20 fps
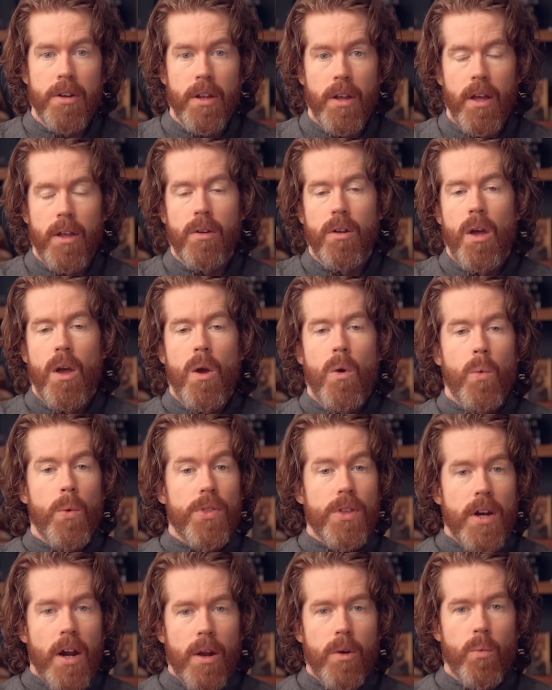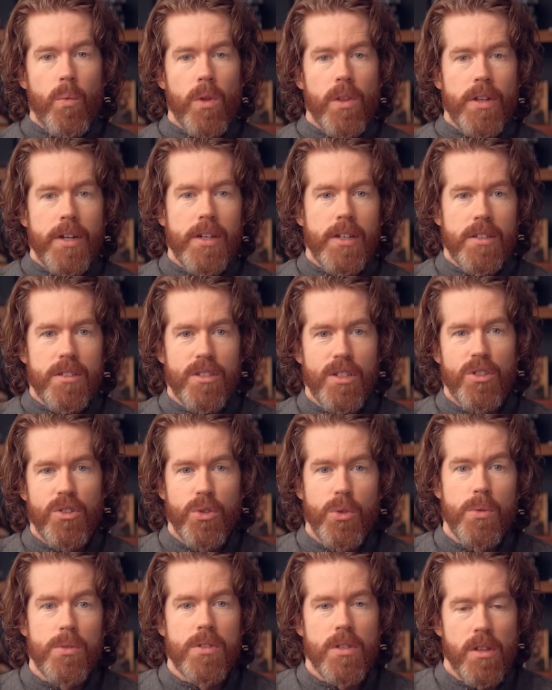And with an unwillingness to
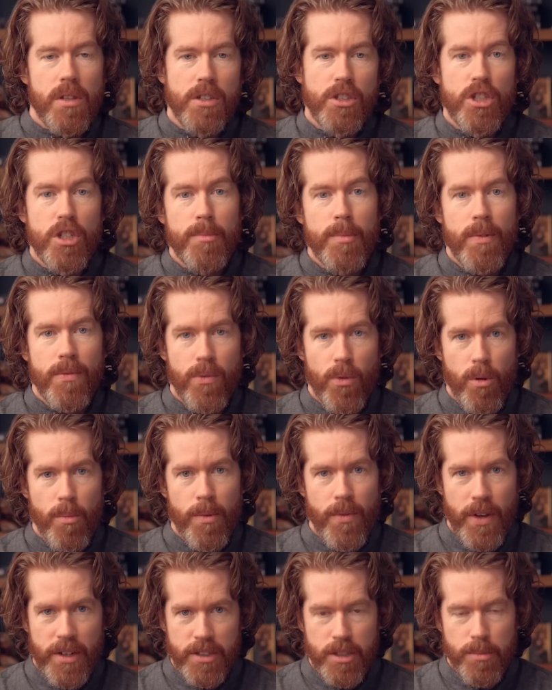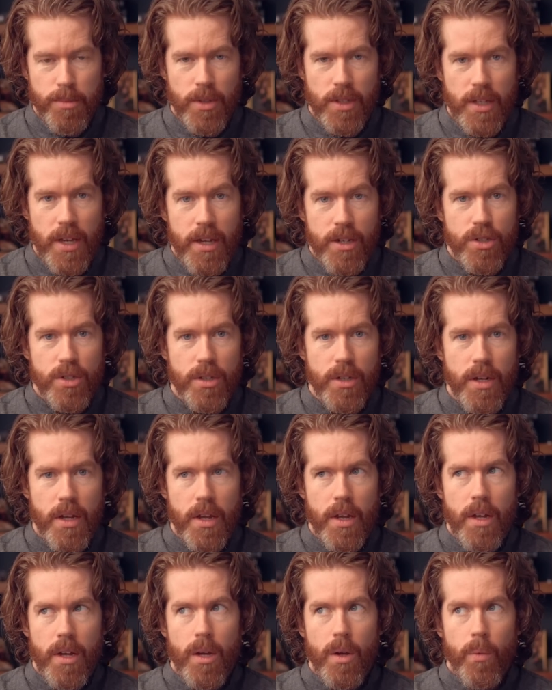use the legitimate form of excommunication,
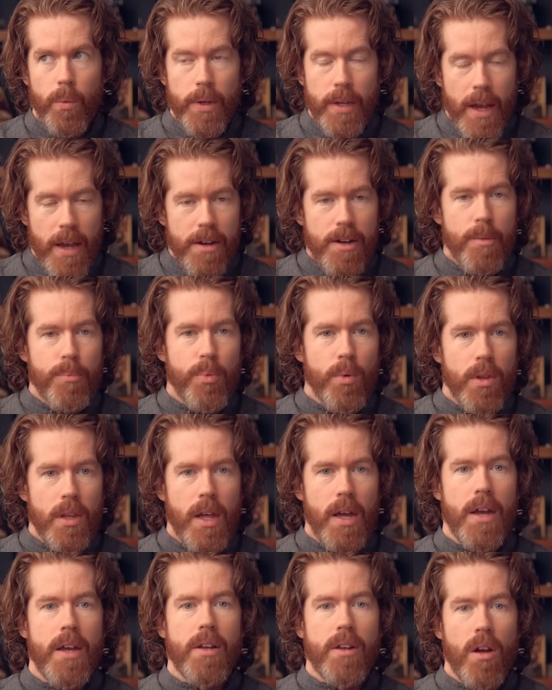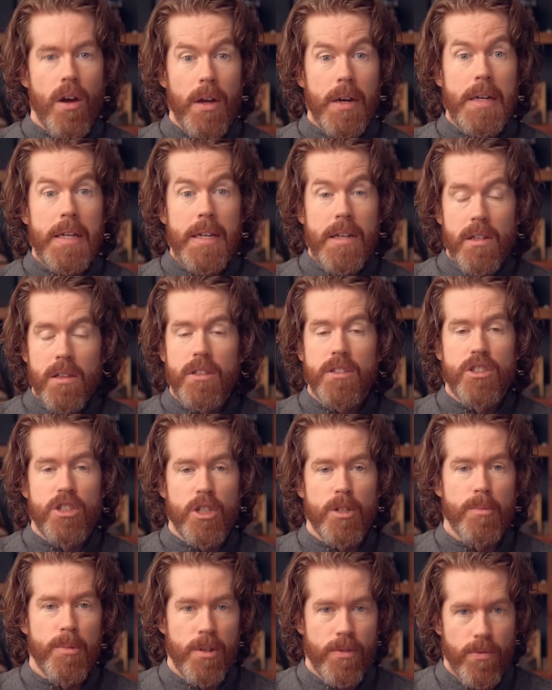we end up relying on
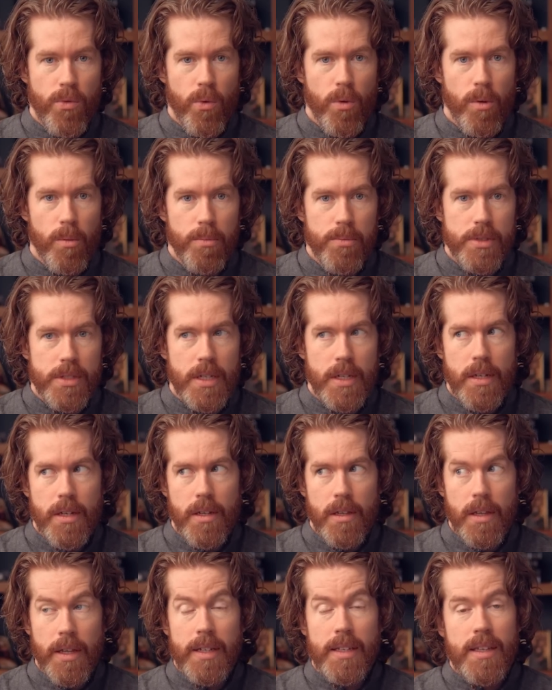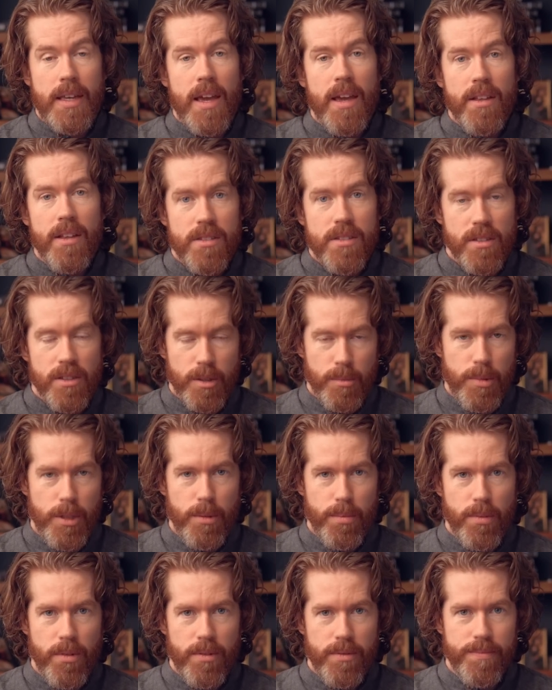illegitimate forms like canceling
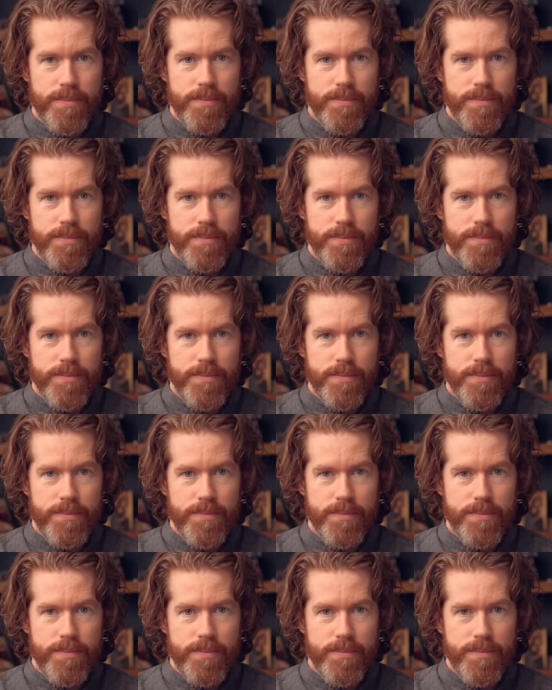people.